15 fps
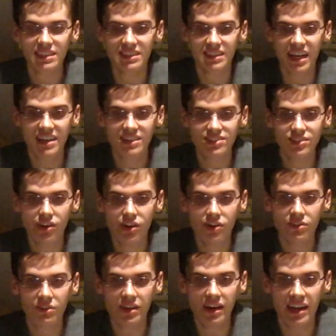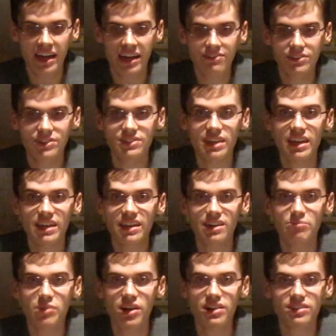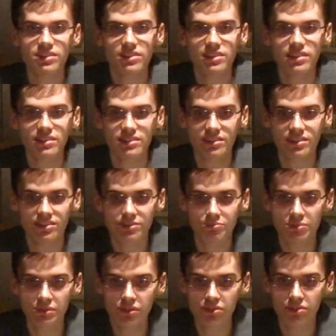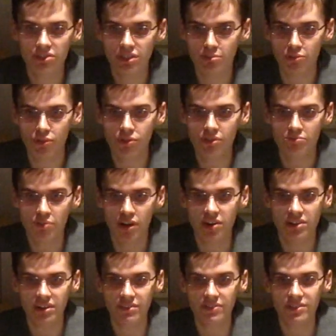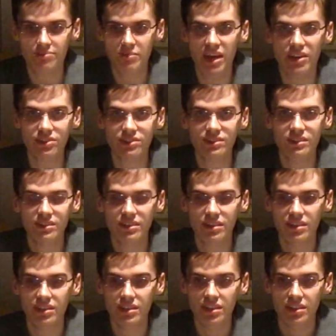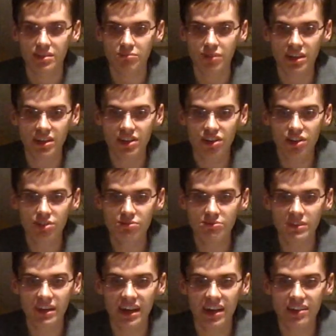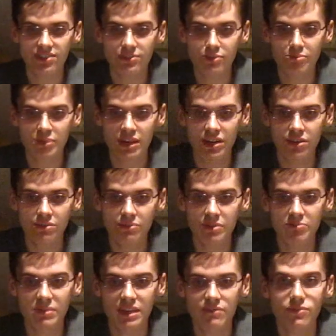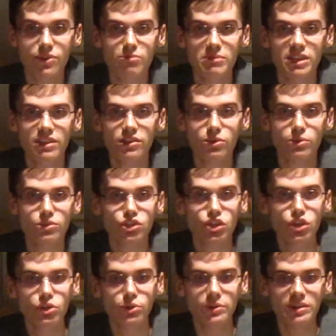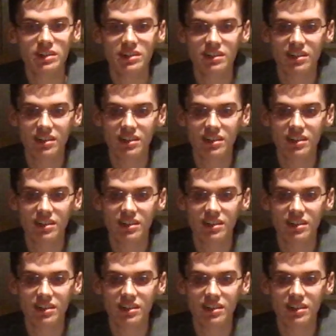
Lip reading: That is all I have to say upon the disputable part of this matter. But I hope the House will bear with me for a minute or two,